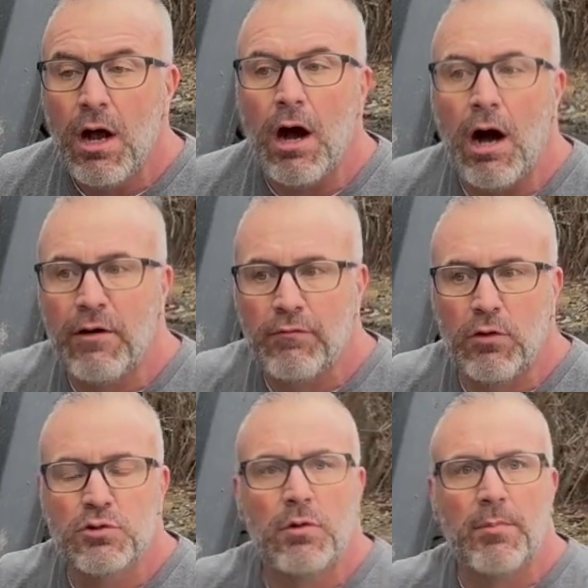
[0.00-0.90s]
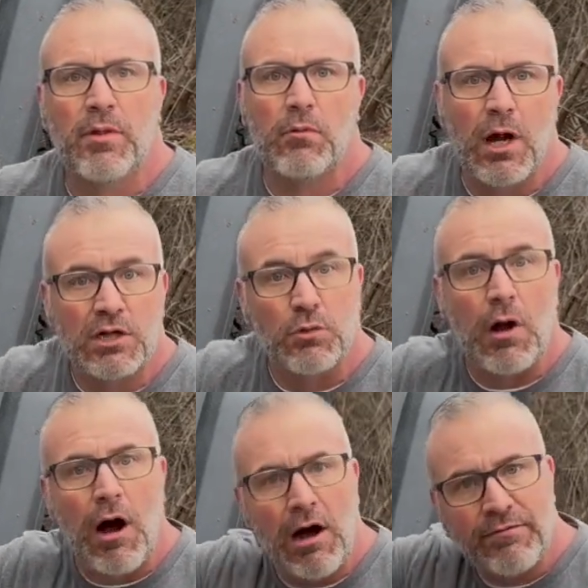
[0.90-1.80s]
off roads, we're up on the rocks, we're
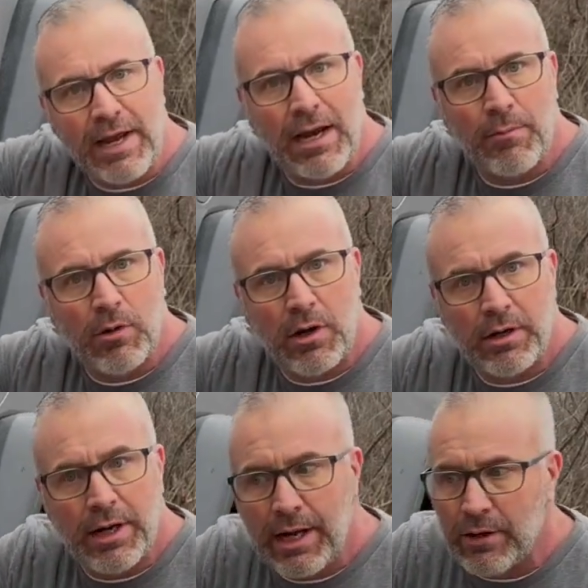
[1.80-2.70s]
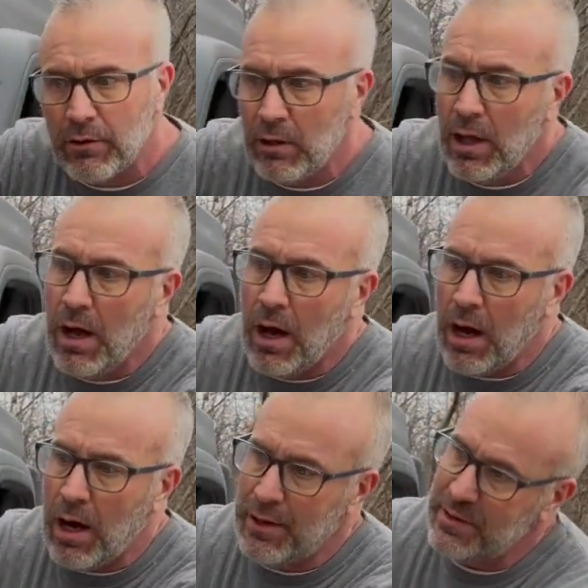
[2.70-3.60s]
off camber on an angle,
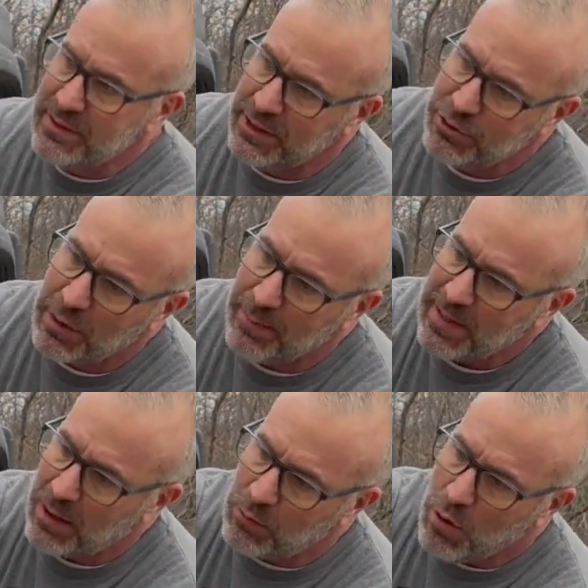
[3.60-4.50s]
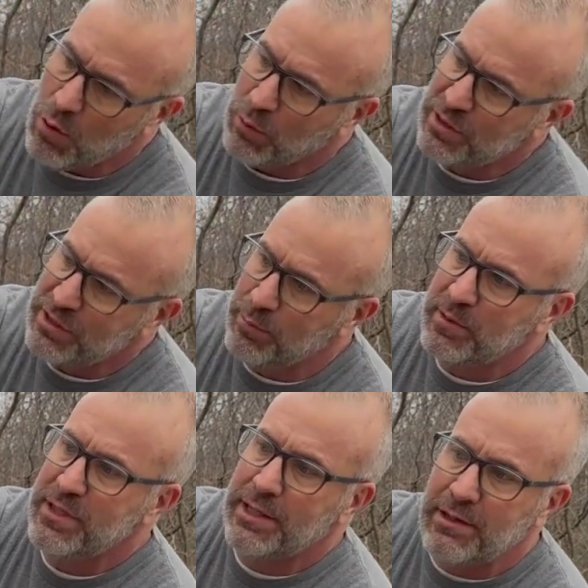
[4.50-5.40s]
and this side's dropped down. We're still
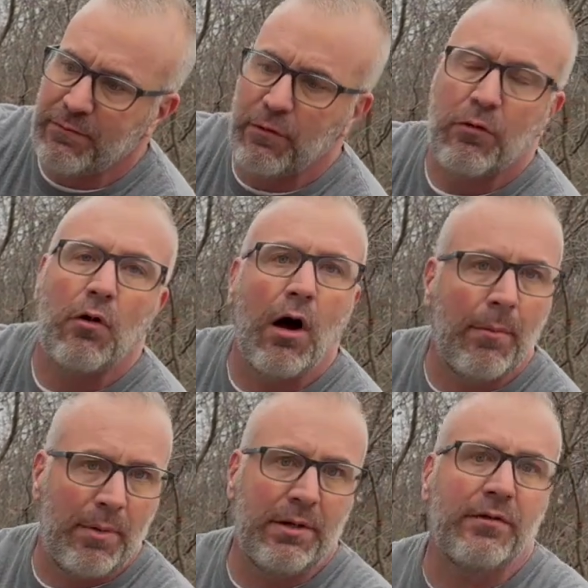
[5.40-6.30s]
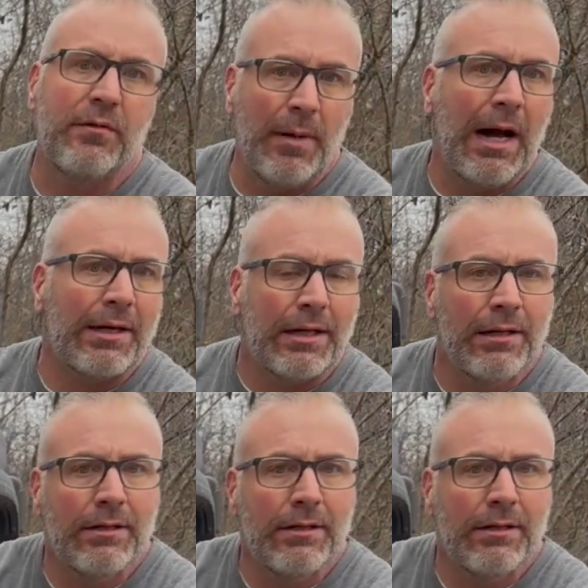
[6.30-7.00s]
protecting further up into the body.